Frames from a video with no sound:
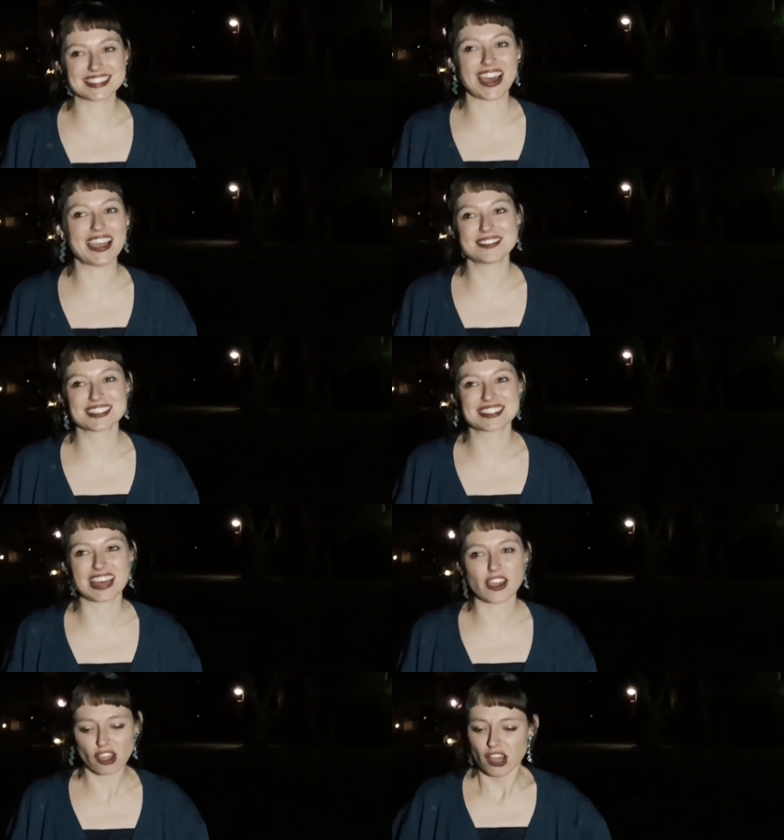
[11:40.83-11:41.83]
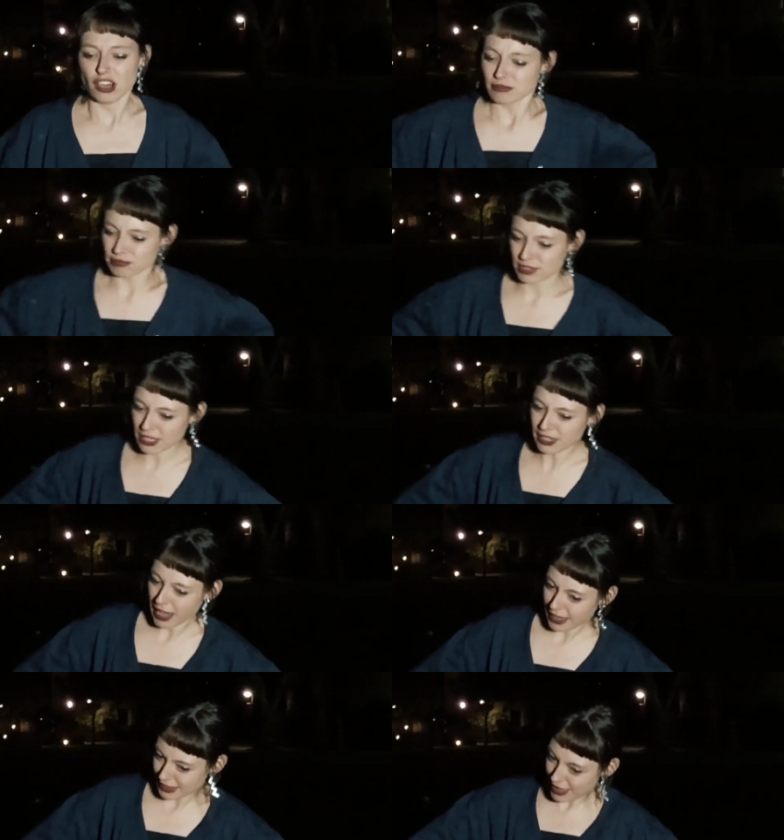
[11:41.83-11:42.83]
guy was just like, see,
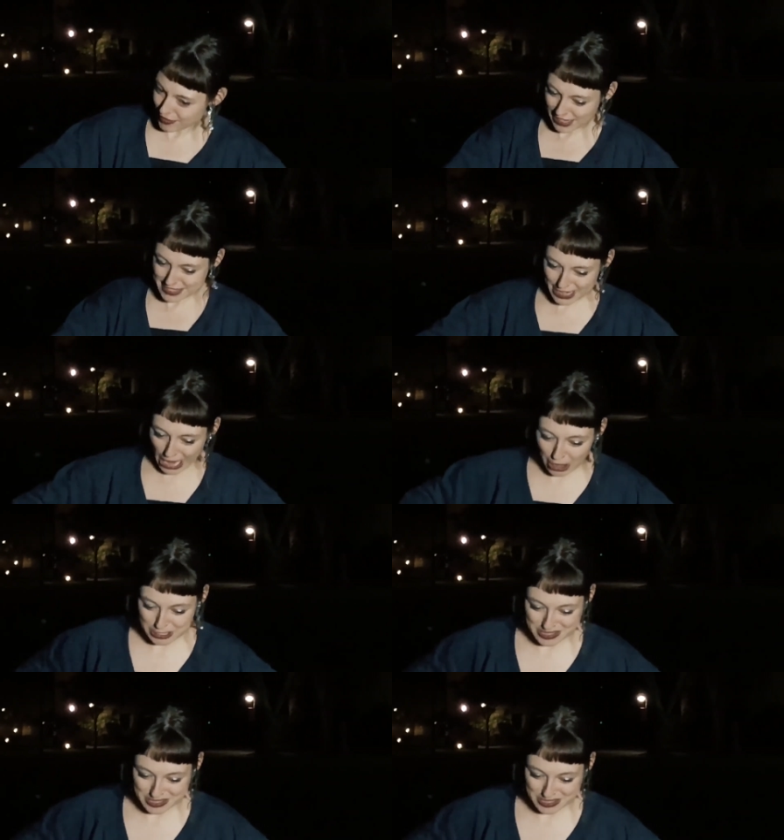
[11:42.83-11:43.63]
hey, love you. I see you got